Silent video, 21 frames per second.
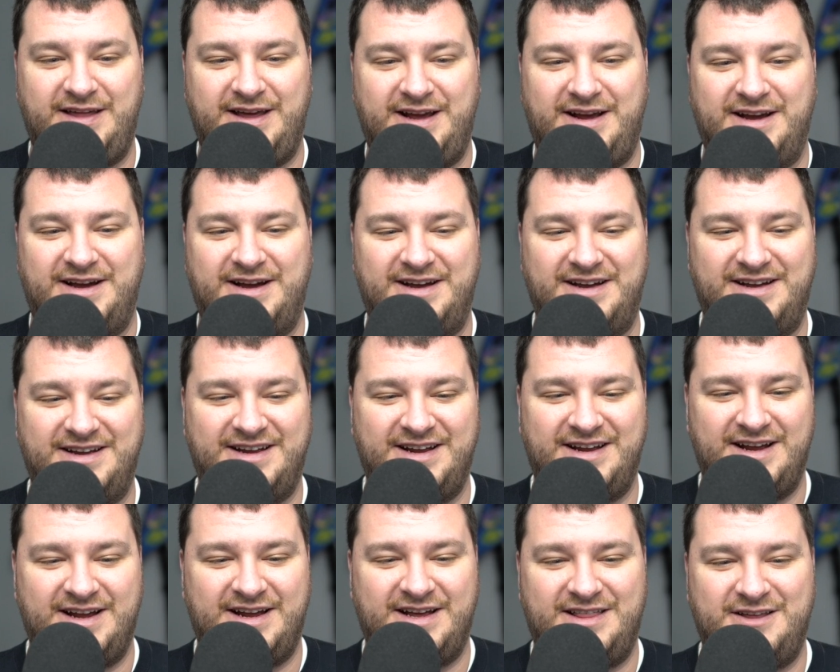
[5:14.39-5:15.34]
think
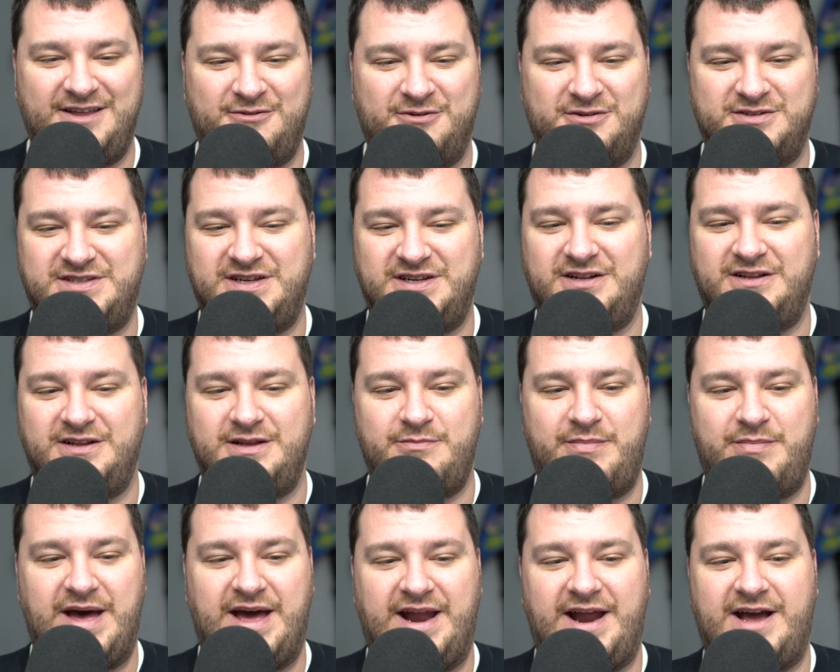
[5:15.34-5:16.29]
they were
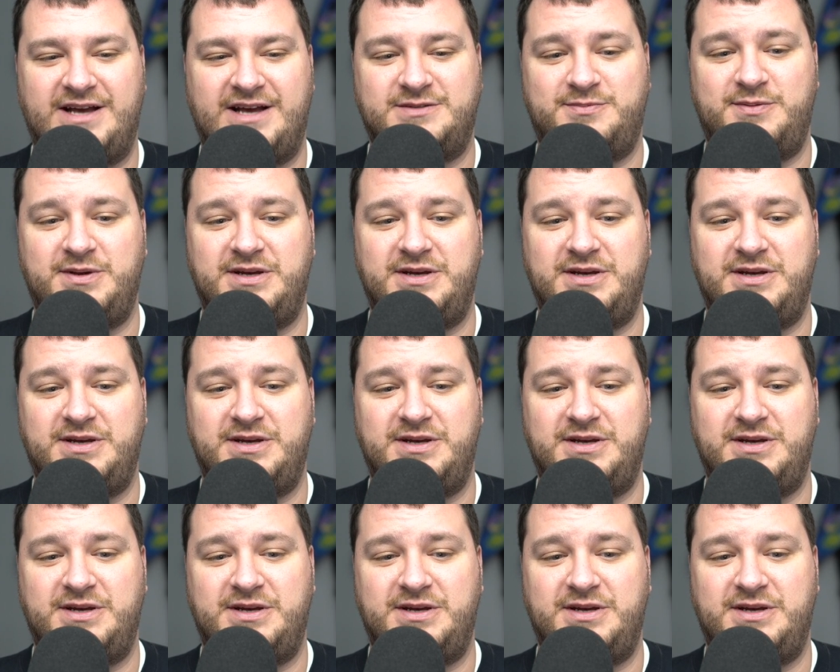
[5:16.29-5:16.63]
suddenly badass